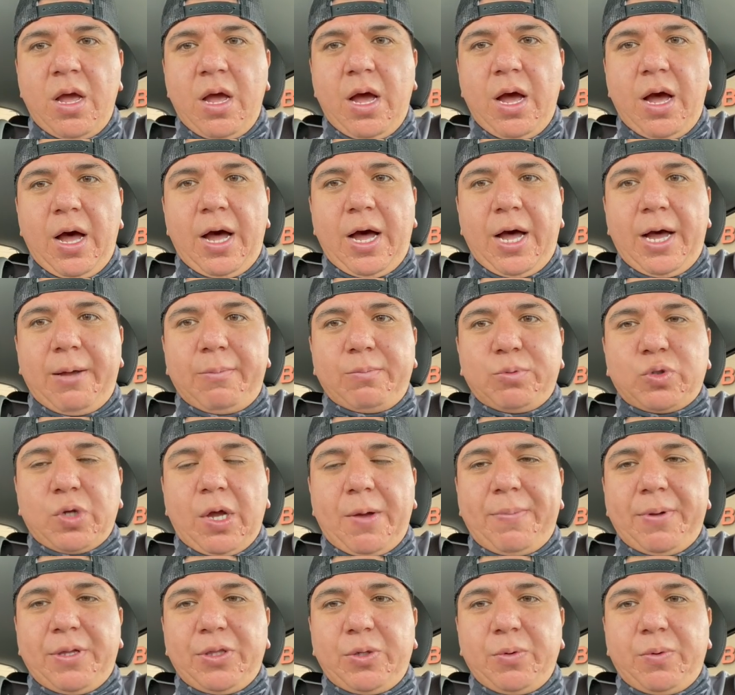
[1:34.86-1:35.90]
Um, so
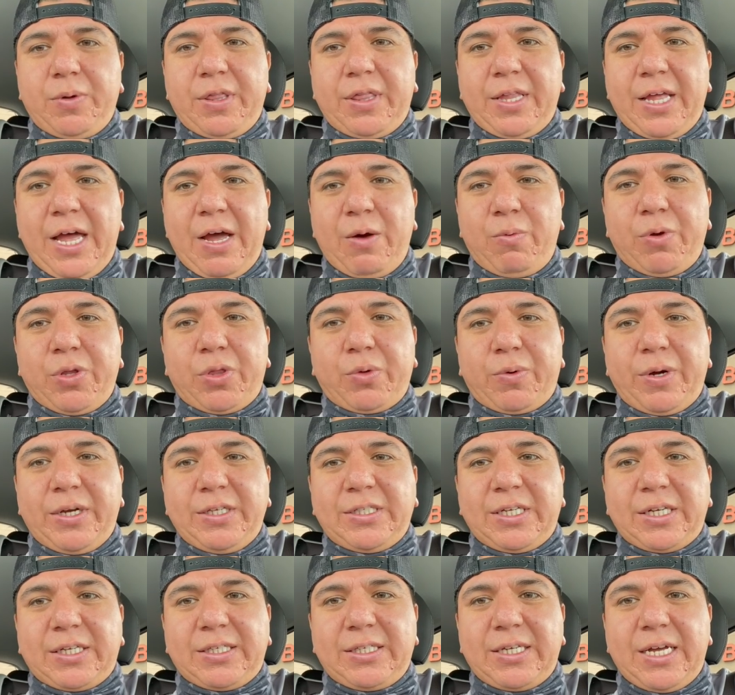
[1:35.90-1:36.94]
I've been doing that with great
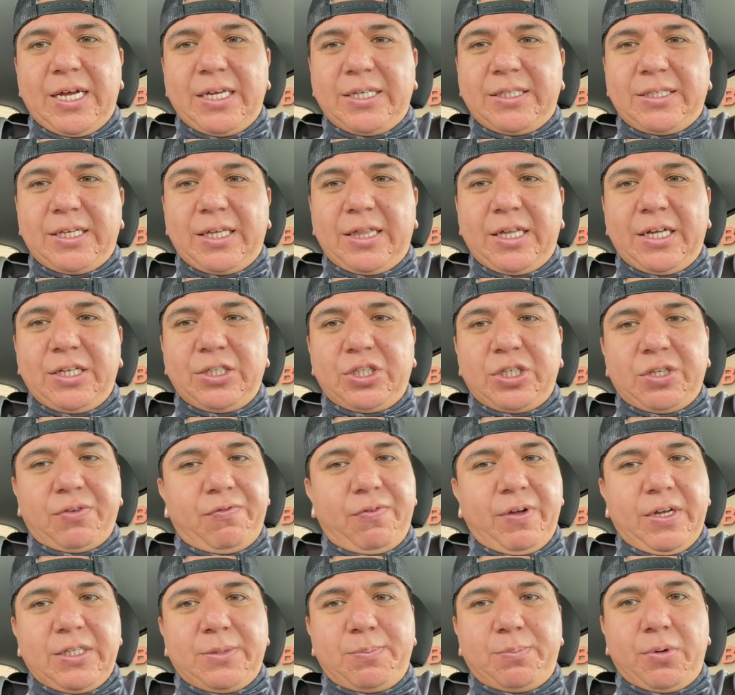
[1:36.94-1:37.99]
success and then just
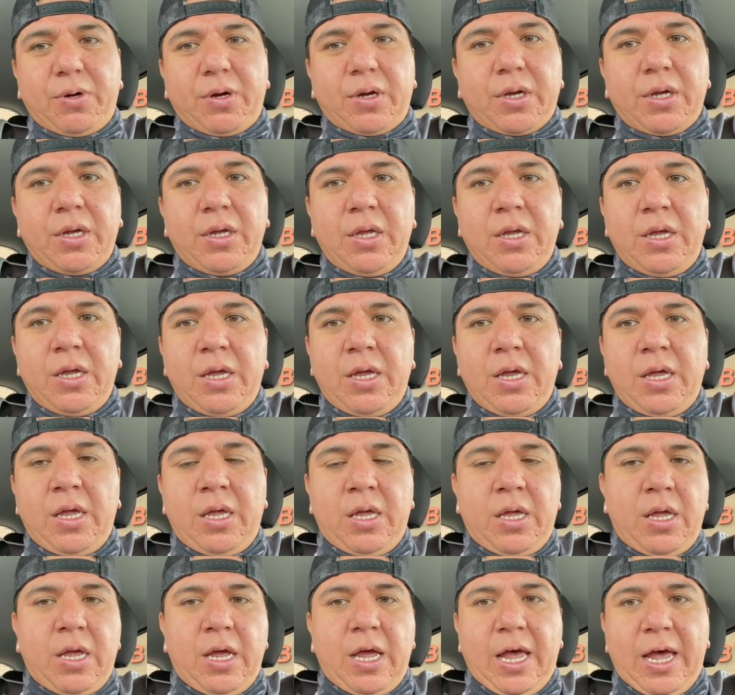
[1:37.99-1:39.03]
Facebook.
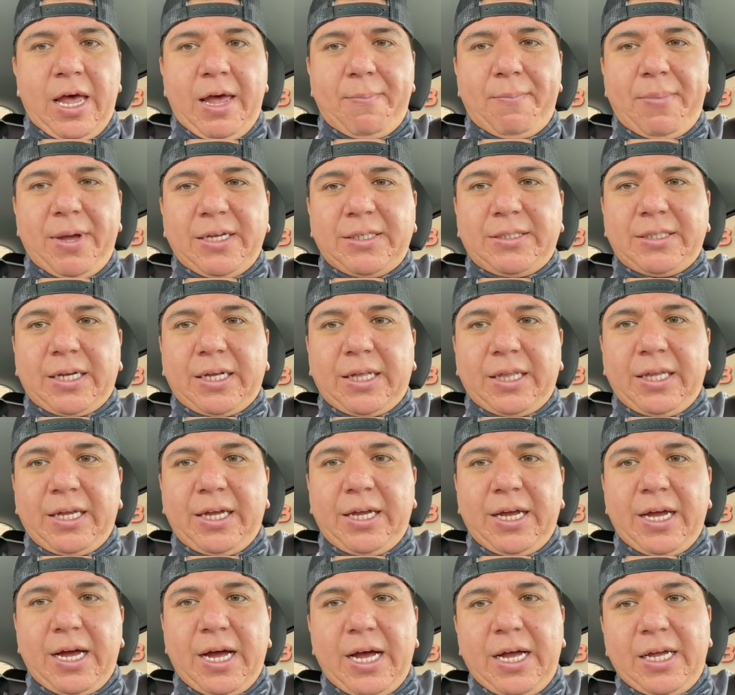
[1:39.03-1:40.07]
And
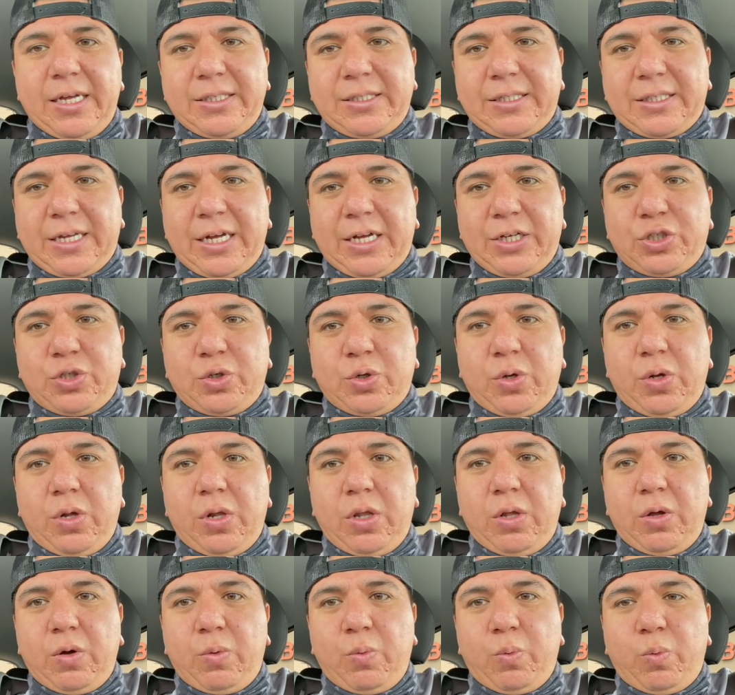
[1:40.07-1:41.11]
basically, I
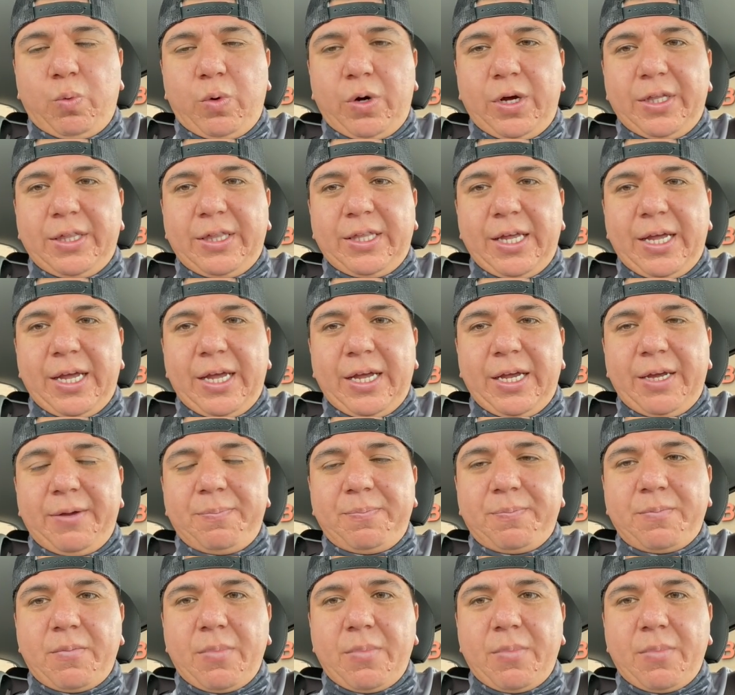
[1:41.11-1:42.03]
schedule one day.